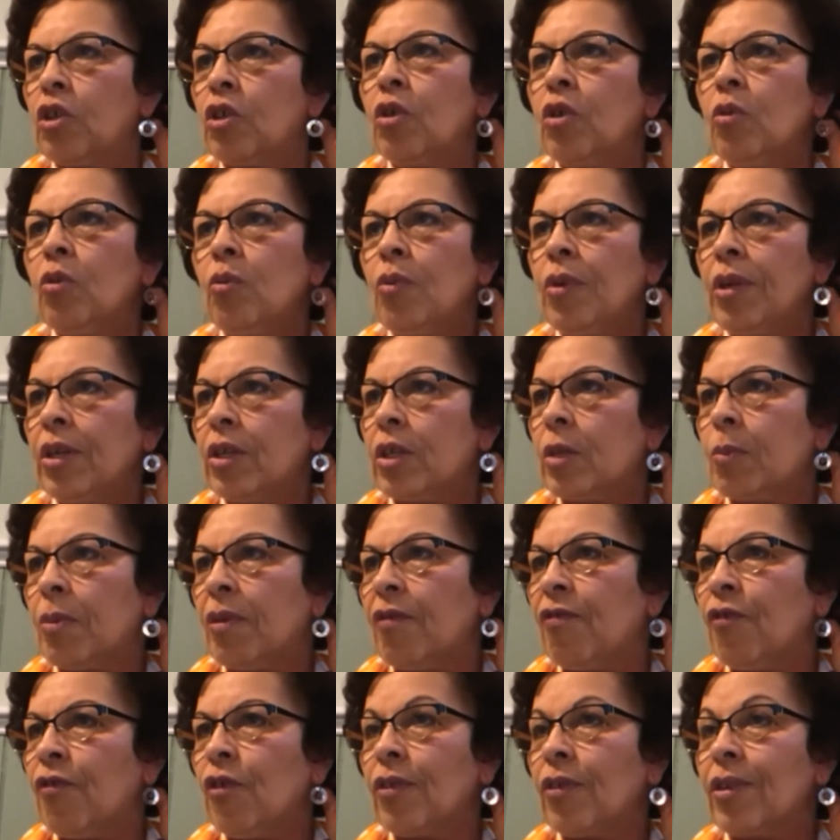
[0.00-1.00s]
2 weeks
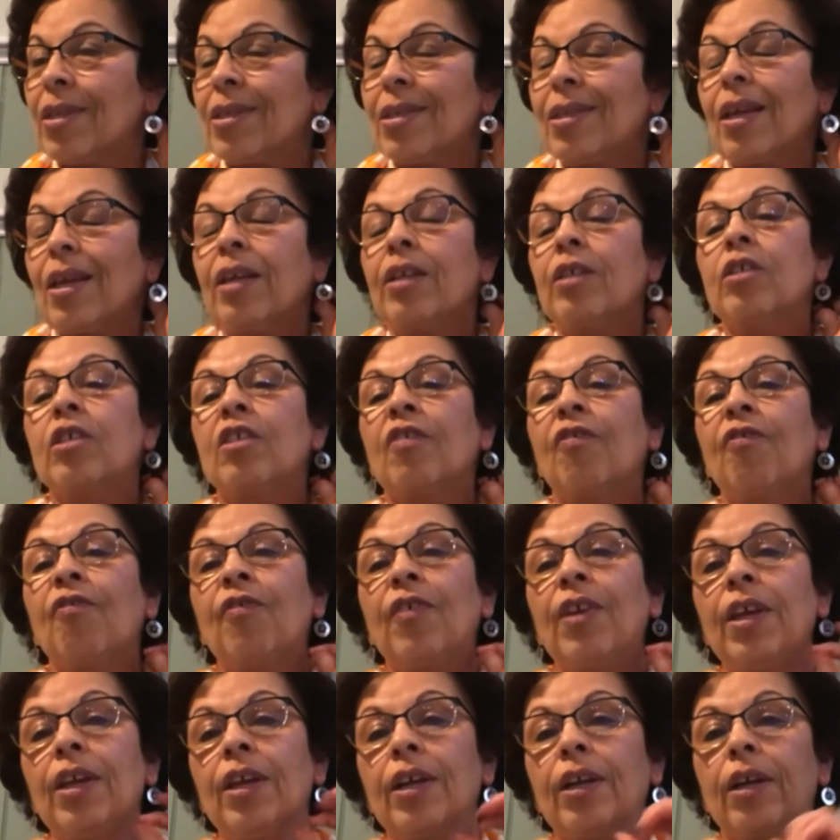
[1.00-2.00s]
before the science
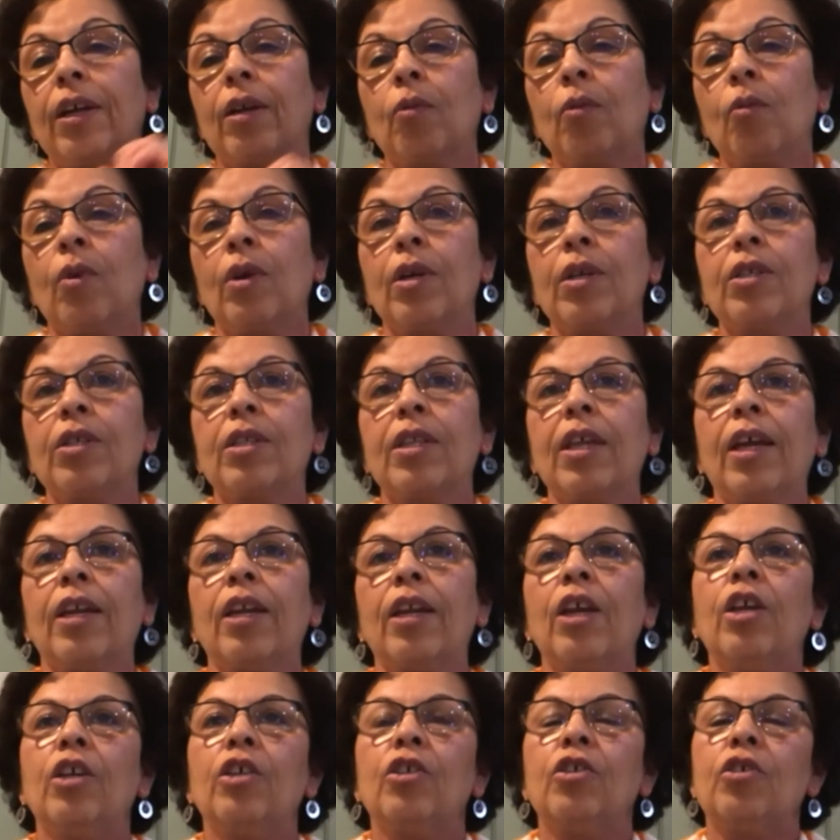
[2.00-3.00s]
fair was that